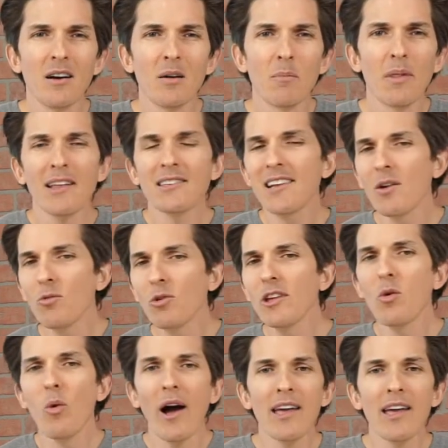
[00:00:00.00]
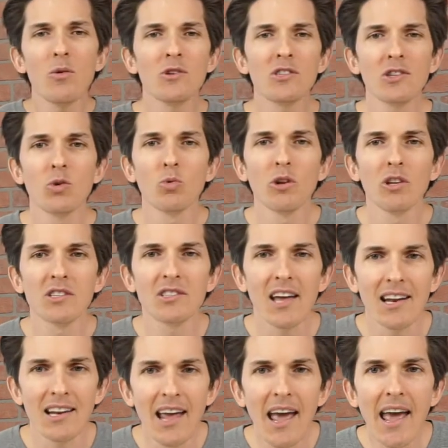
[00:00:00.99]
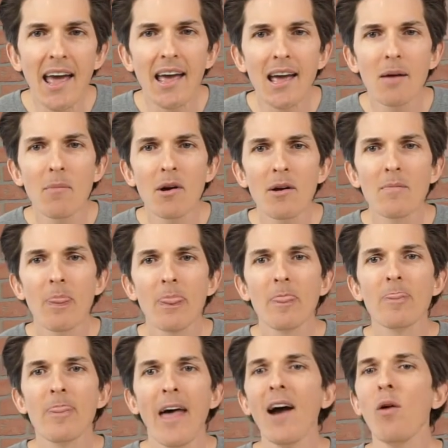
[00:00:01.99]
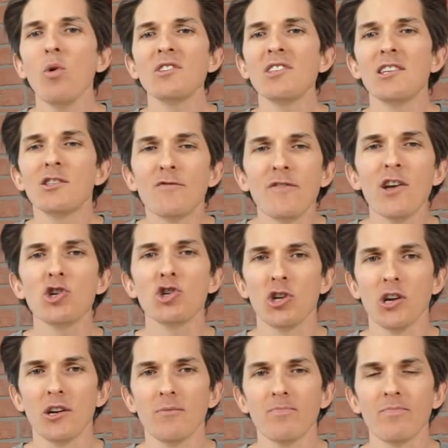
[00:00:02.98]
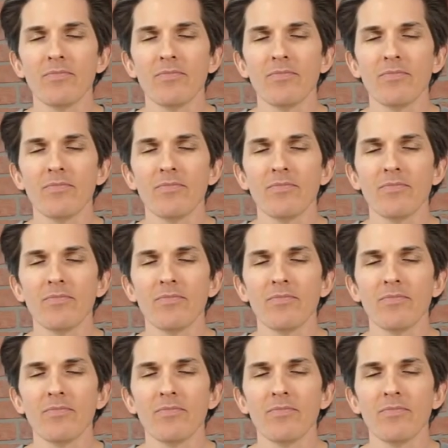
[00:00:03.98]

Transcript: but that's not really why he was in the real estate game. That wasn't his vision.